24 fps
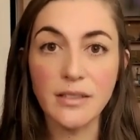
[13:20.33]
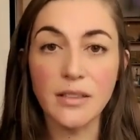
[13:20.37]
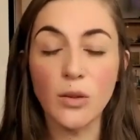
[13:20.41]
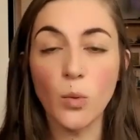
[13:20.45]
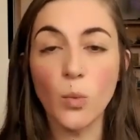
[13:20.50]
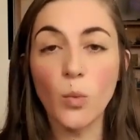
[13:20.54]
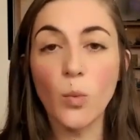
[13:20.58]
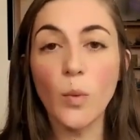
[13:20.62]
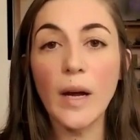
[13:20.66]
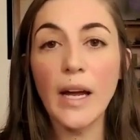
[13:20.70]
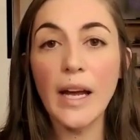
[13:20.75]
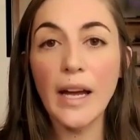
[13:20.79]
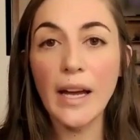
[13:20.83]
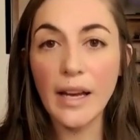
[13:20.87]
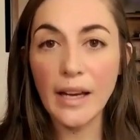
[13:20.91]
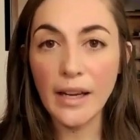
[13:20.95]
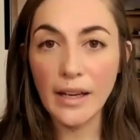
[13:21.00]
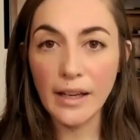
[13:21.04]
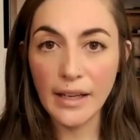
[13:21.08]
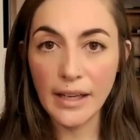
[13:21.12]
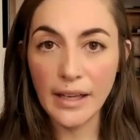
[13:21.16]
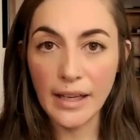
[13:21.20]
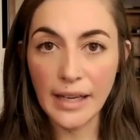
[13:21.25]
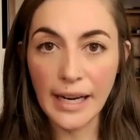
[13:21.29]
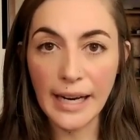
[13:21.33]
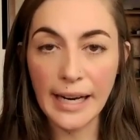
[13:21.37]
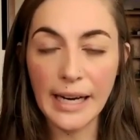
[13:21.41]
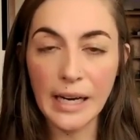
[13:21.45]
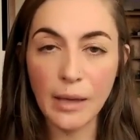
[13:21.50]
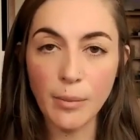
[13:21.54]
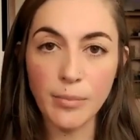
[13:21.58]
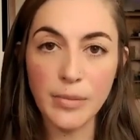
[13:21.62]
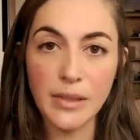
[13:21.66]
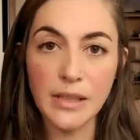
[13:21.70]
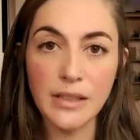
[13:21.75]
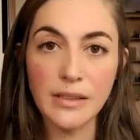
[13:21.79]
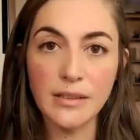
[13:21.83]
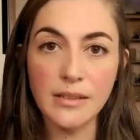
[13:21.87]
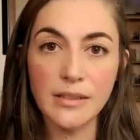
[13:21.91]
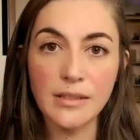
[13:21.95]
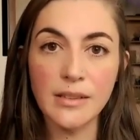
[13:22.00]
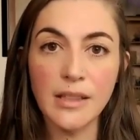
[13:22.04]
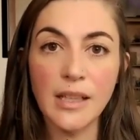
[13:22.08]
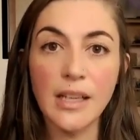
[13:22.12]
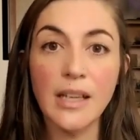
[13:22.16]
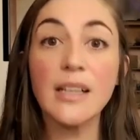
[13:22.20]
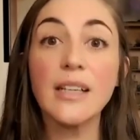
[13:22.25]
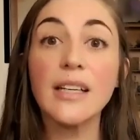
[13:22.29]
the way it happens
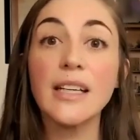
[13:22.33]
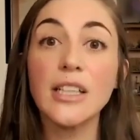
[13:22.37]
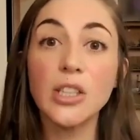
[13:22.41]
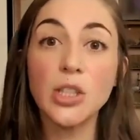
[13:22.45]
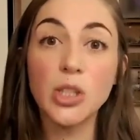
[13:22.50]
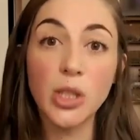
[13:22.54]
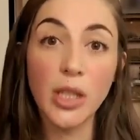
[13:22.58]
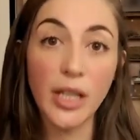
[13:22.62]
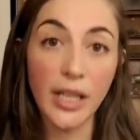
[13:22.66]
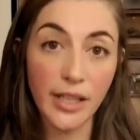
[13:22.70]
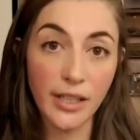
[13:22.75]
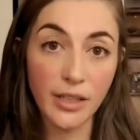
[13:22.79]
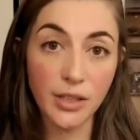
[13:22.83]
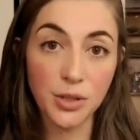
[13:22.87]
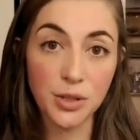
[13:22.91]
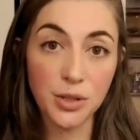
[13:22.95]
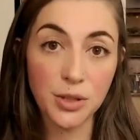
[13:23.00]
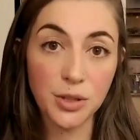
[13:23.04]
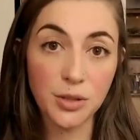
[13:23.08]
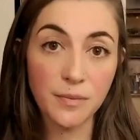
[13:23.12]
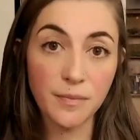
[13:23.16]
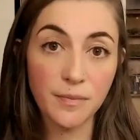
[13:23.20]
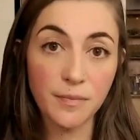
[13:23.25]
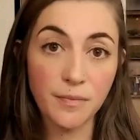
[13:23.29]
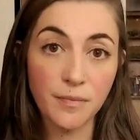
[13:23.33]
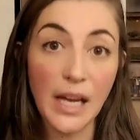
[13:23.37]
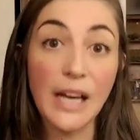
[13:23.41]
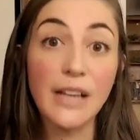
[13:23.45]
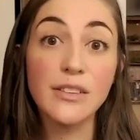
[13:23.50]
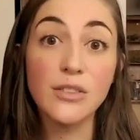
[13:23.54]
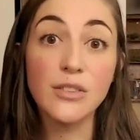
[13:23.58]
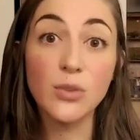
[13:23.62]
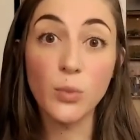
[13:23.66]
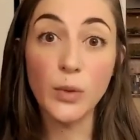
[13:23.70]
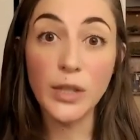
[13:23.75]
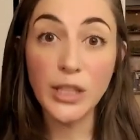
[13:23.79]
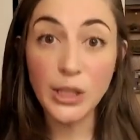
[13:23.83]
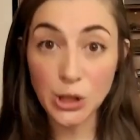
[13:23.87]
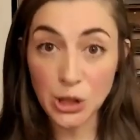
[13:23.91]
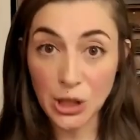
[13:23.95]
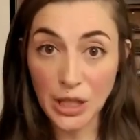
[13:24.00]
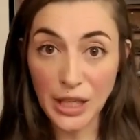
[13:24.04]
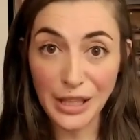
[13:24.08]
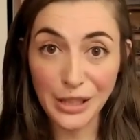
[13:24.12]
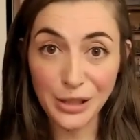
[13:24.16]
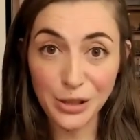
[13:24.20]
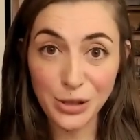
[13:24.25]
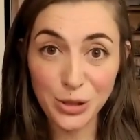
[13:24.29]
can change as we
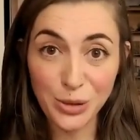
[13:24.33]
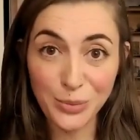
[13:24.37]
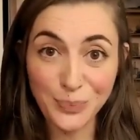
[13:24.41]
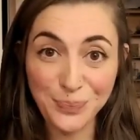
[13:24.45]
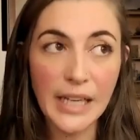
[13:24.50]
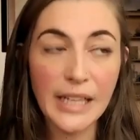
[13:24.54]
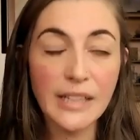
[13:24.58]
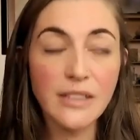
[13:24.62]
change.